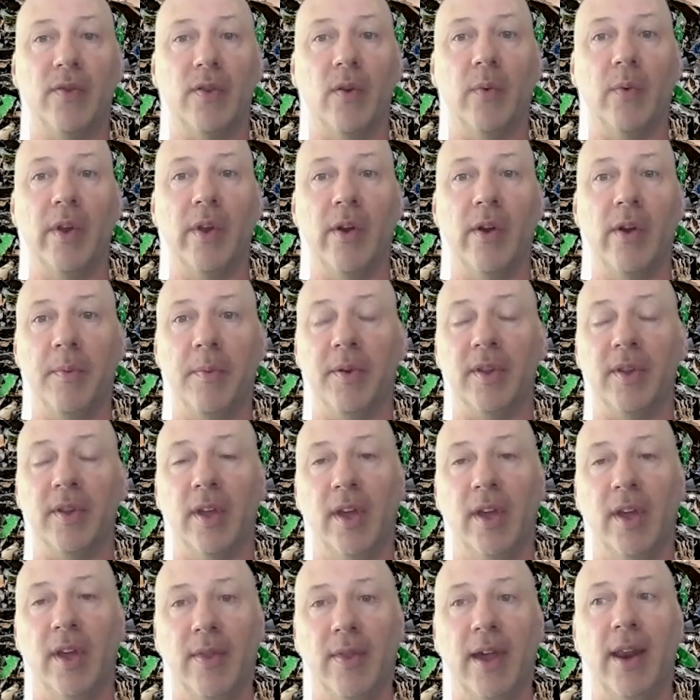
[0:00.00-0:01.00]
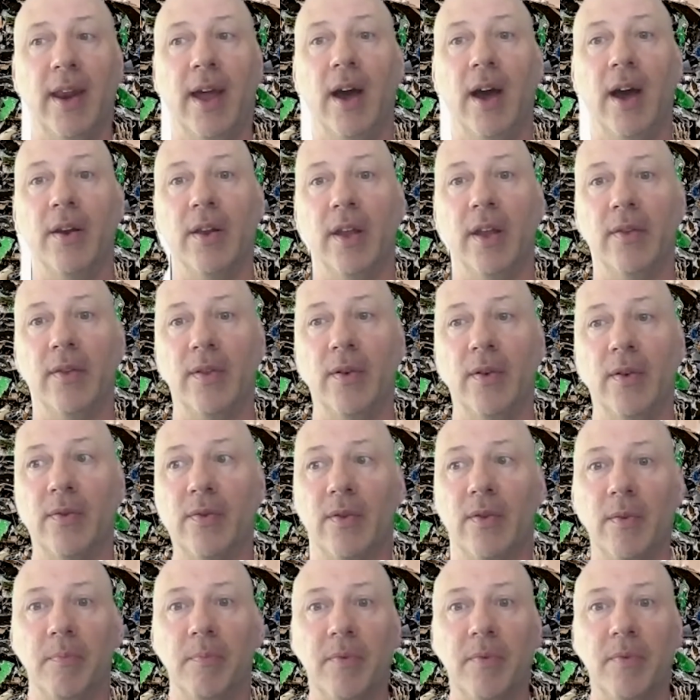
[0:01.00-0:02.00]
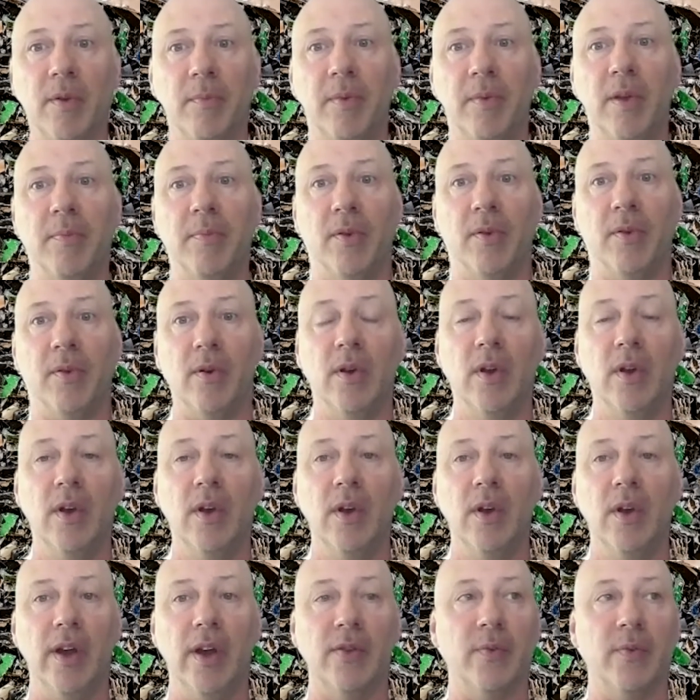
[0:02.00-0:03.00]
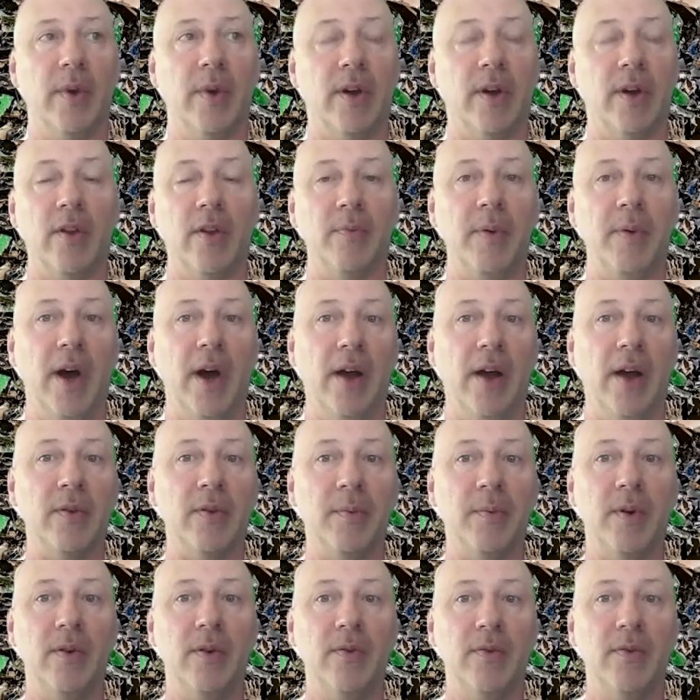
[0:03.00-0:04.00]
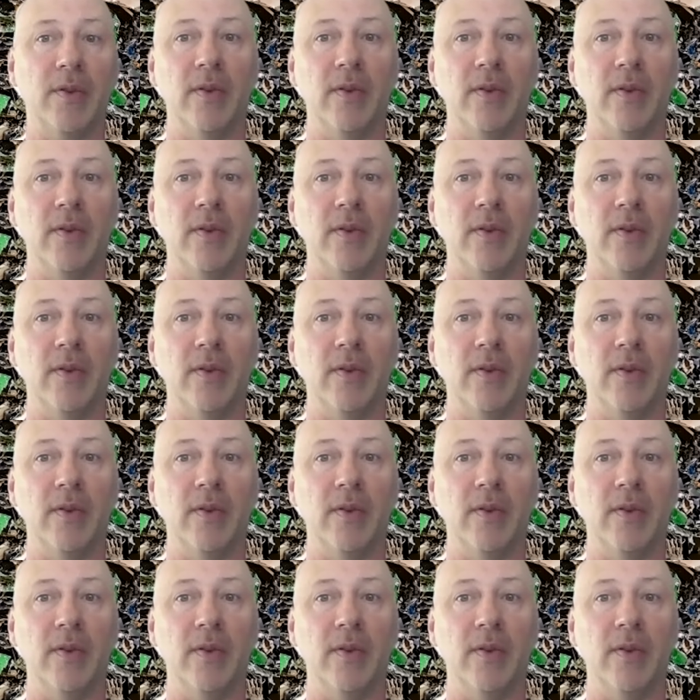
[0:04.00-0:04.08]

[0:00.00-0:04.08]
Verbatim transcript: So we were able to get that out and get those to people as quickly as possible.